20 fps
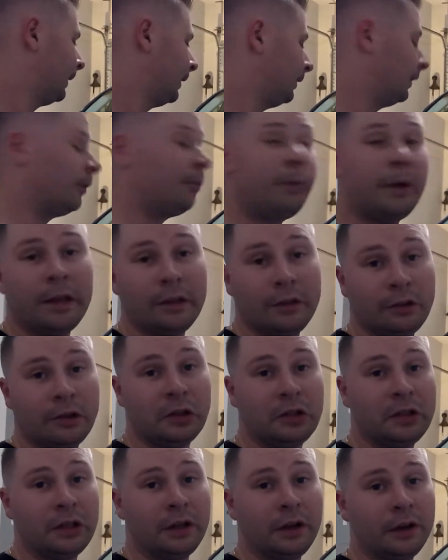This paint's
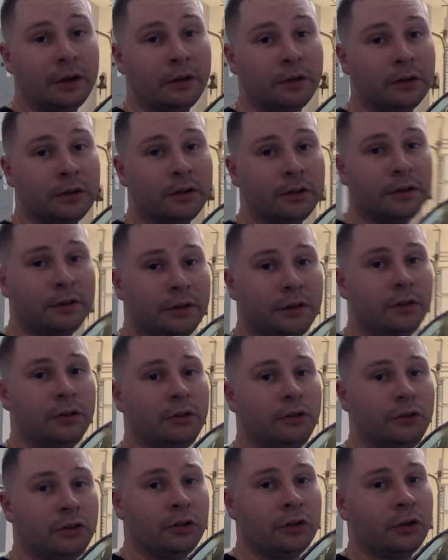good to go.
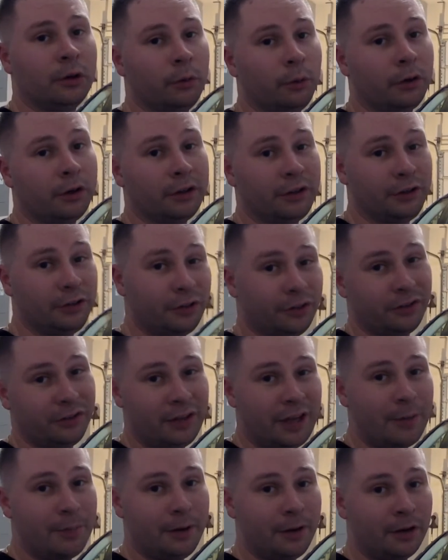So we're gonna start
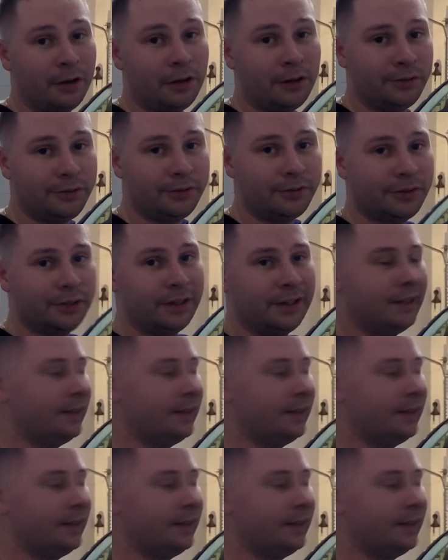taping off